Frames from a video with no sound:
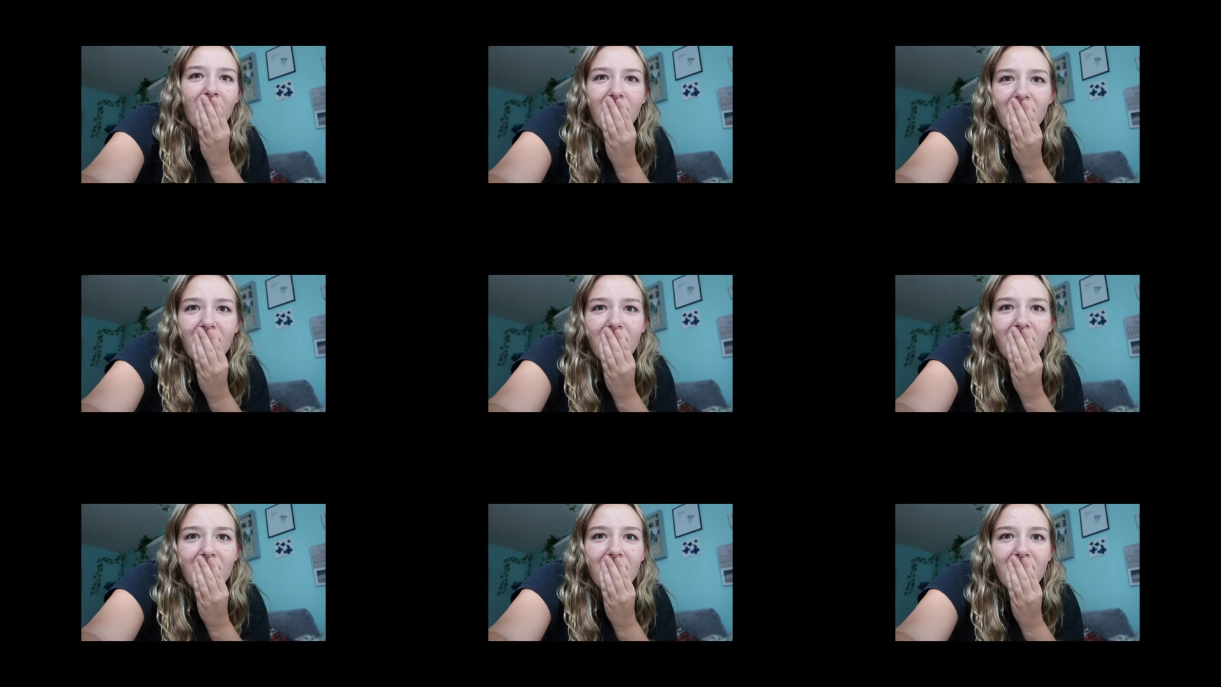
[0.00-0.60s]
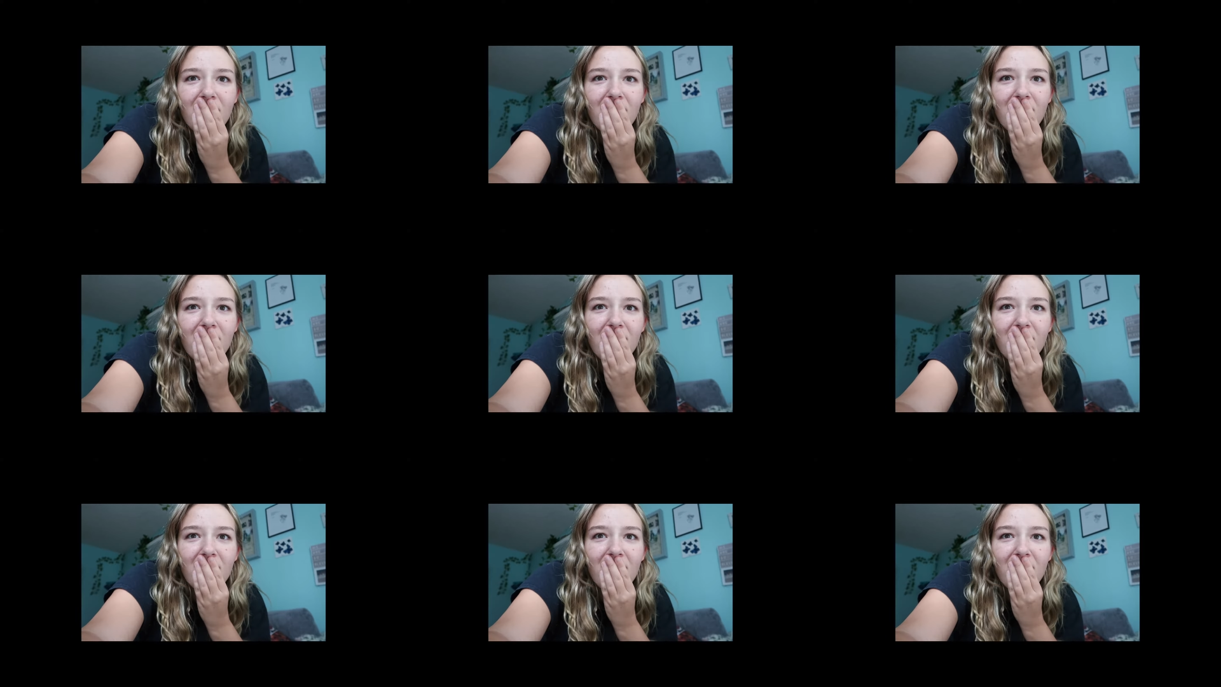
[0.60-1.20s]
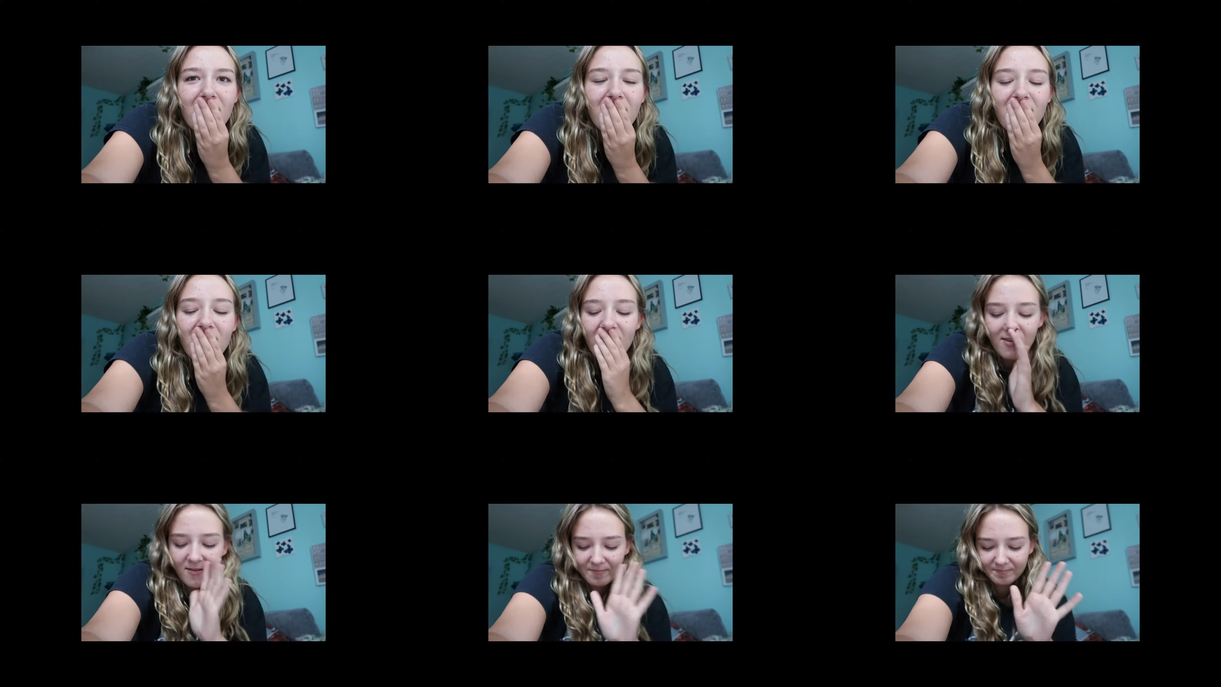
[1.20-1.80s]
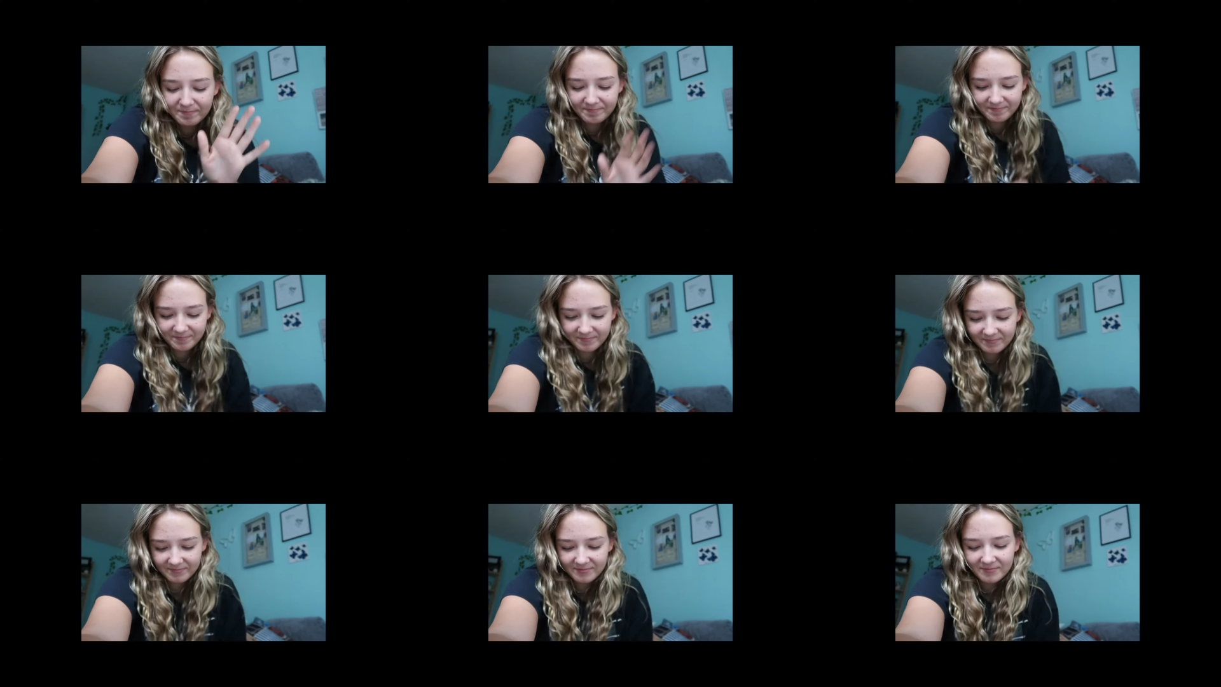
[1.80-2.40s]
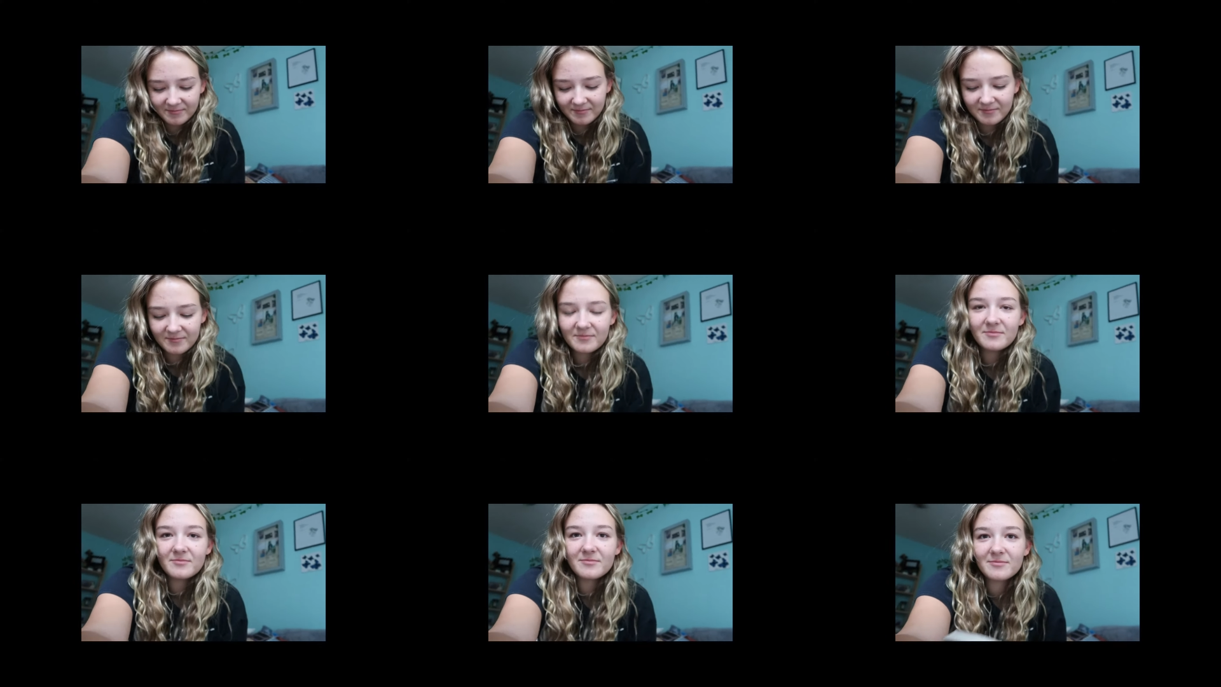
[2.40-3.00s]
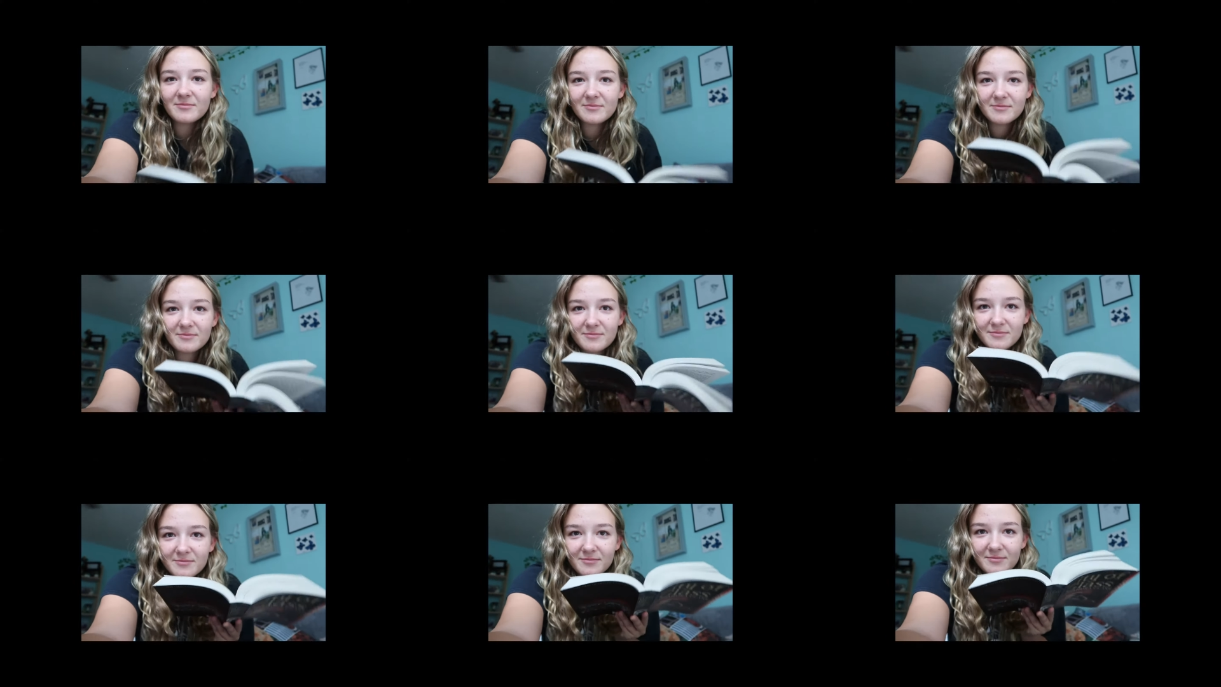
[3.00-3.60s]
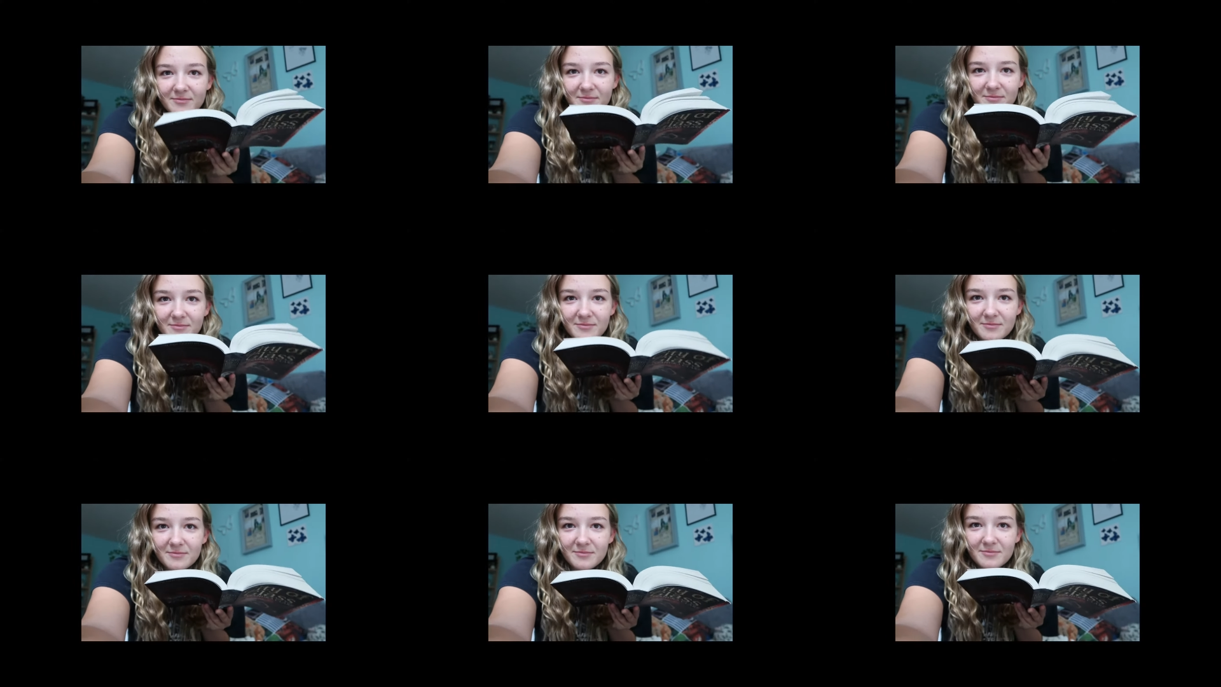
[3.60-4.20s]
No one is speaking in this clip.